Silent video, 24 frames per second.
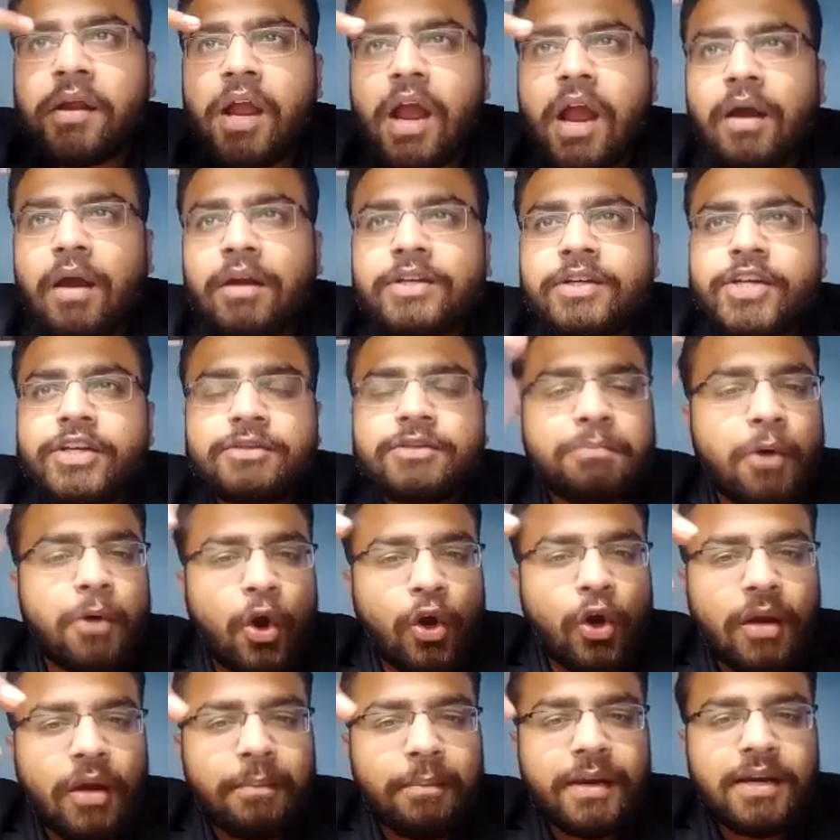she's
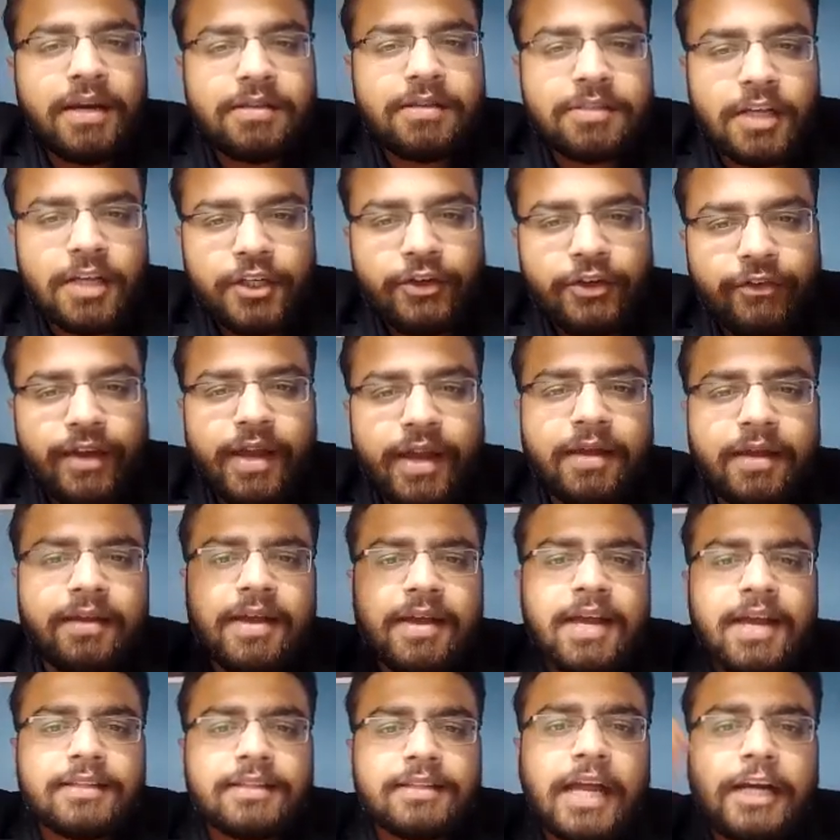brought up in such a way
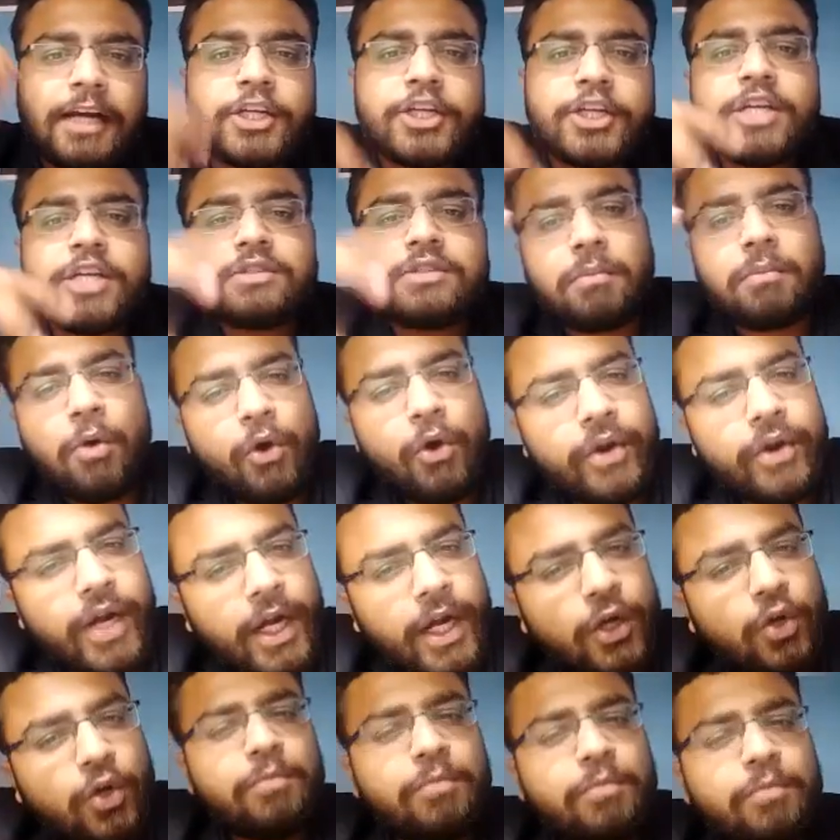that she is
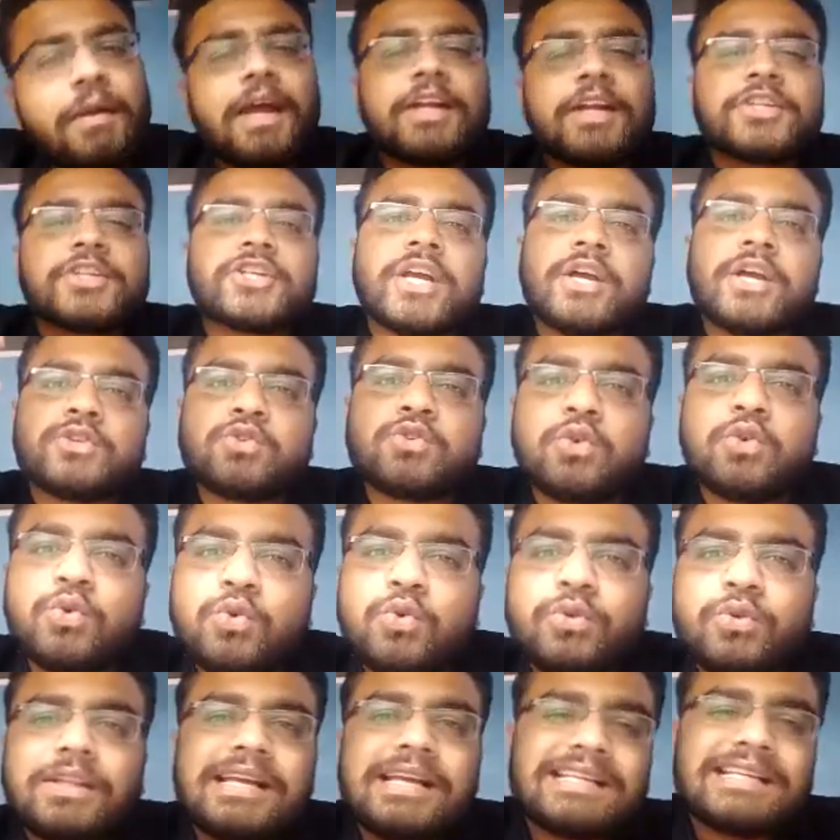subordinate to men. She has to
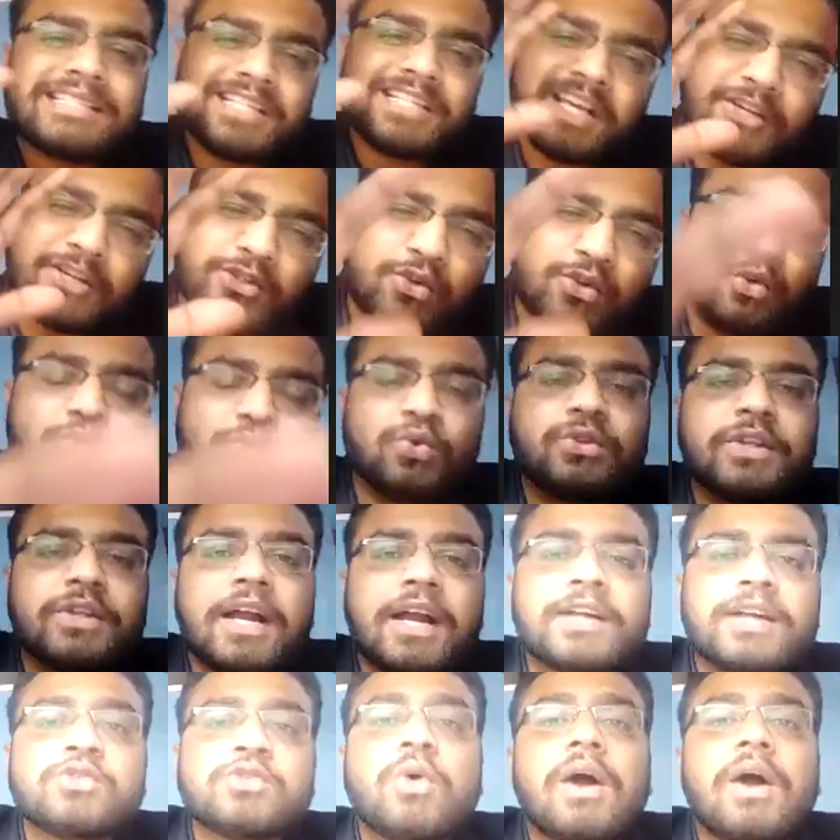do this, she has to do that.
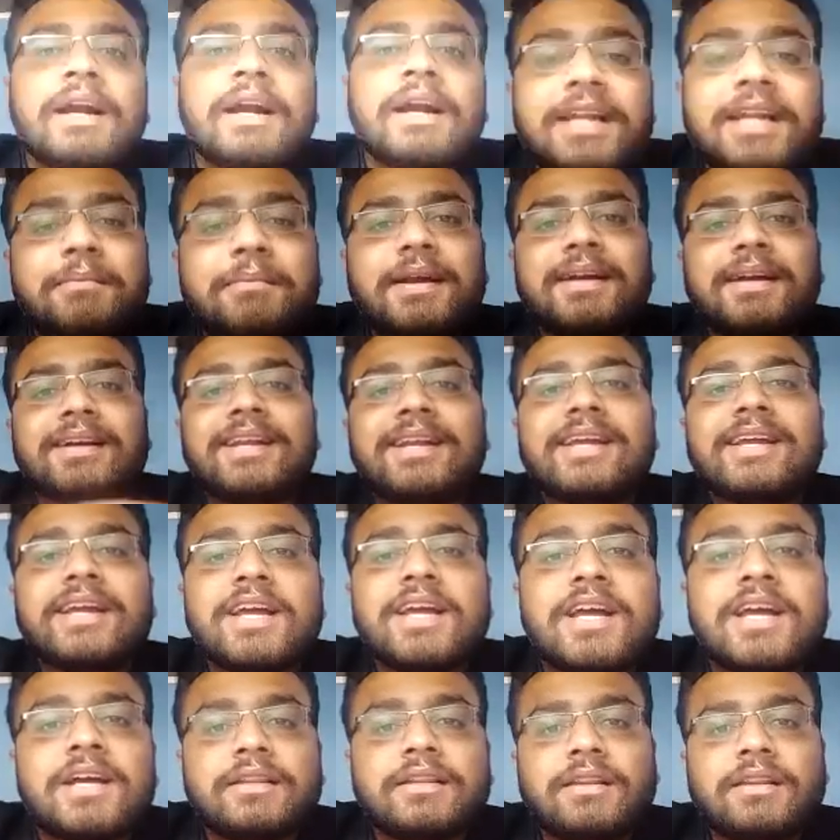So ultimately
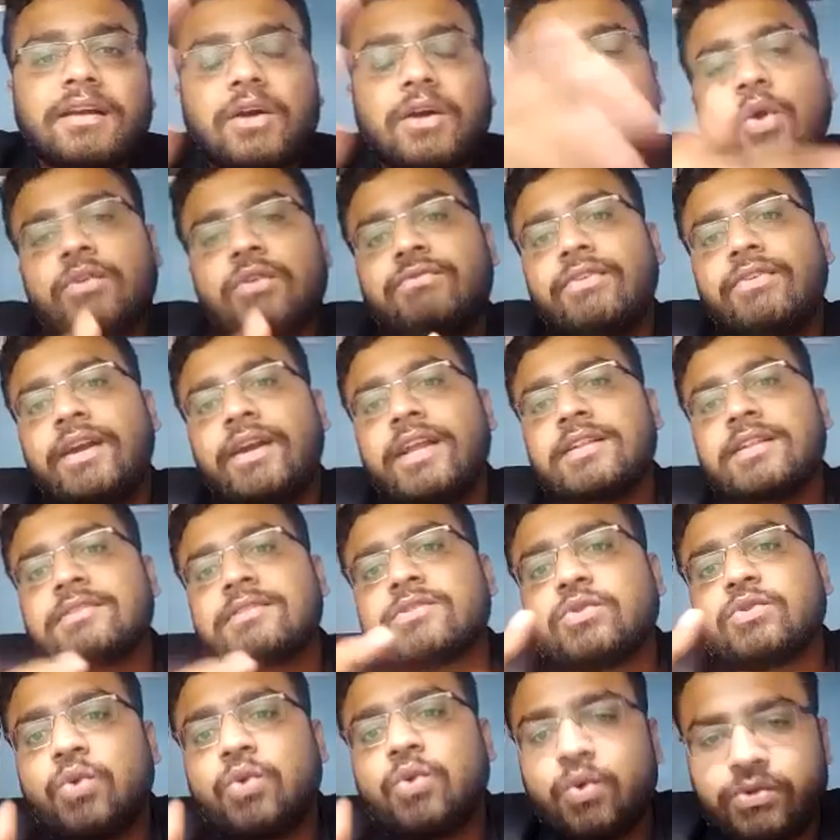the confidence
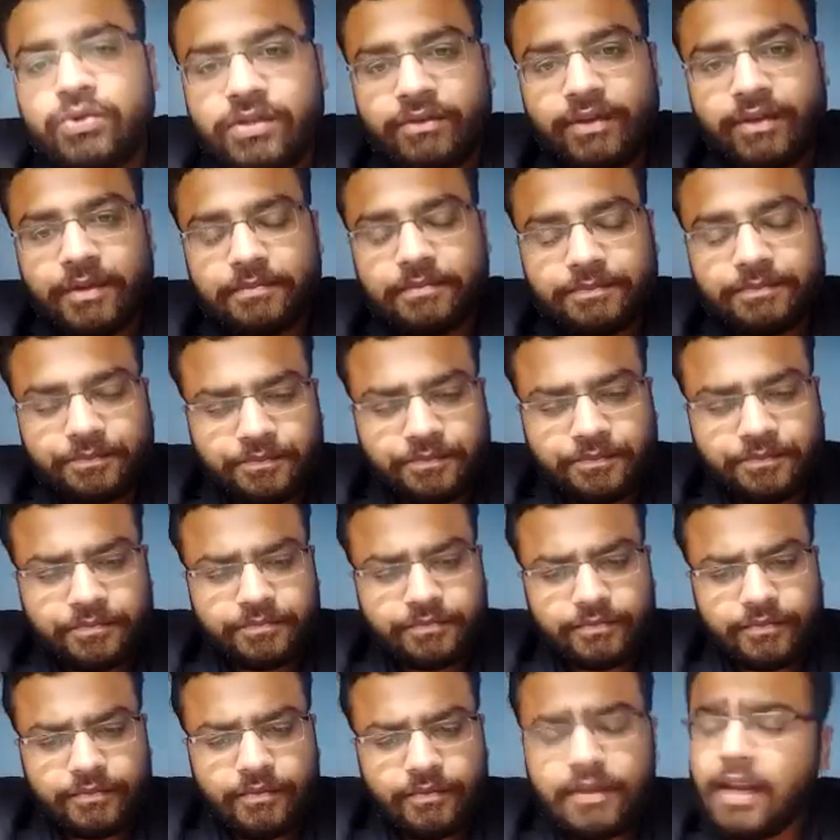goes away.
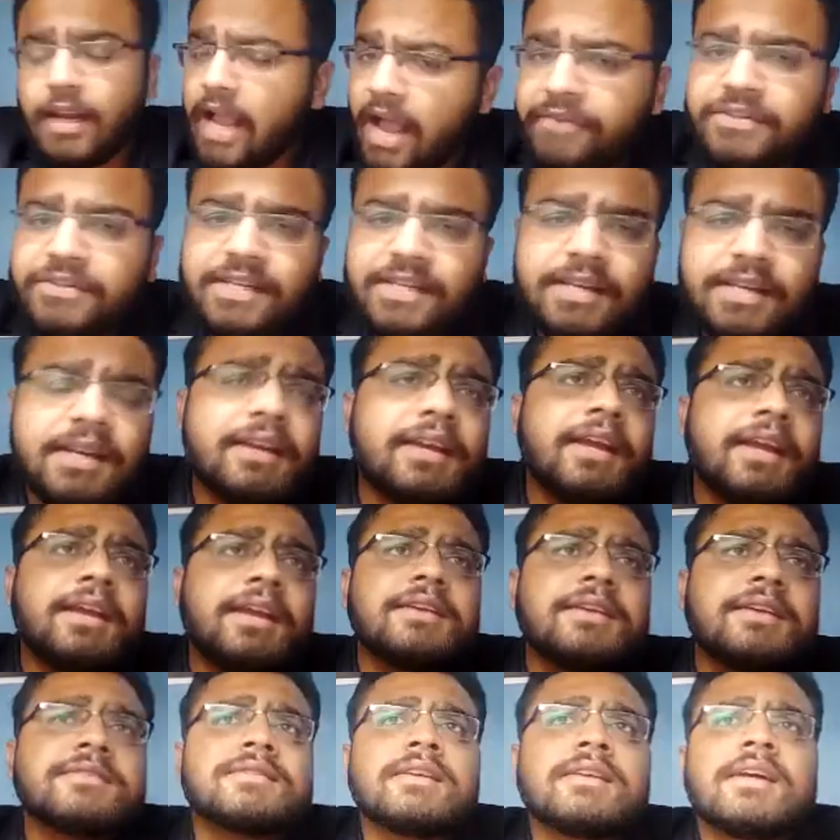I've seen a
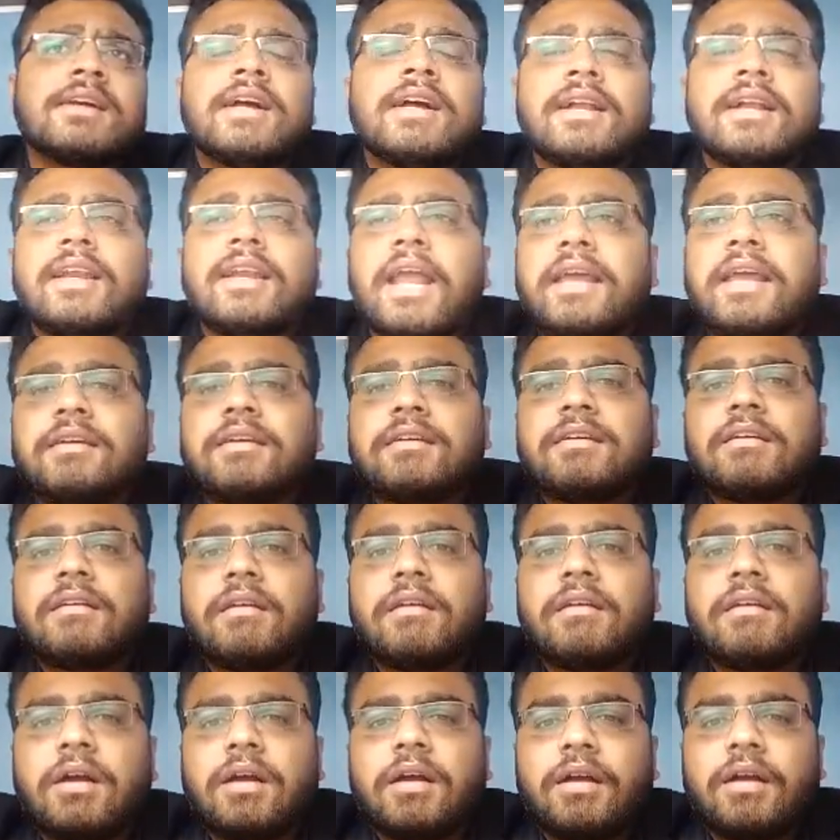case like
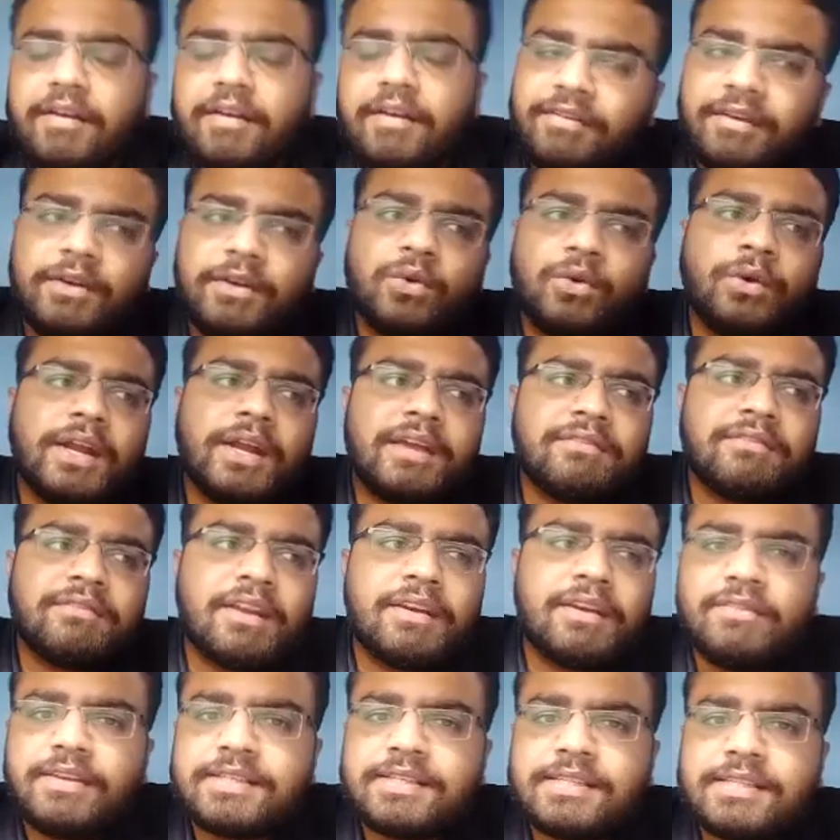even today, when
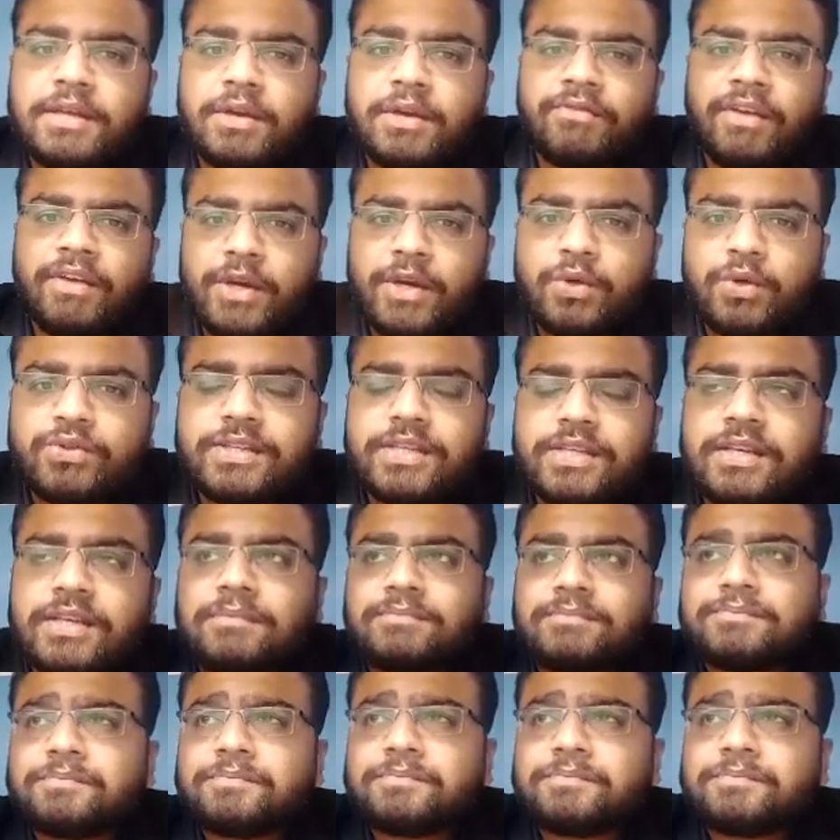you see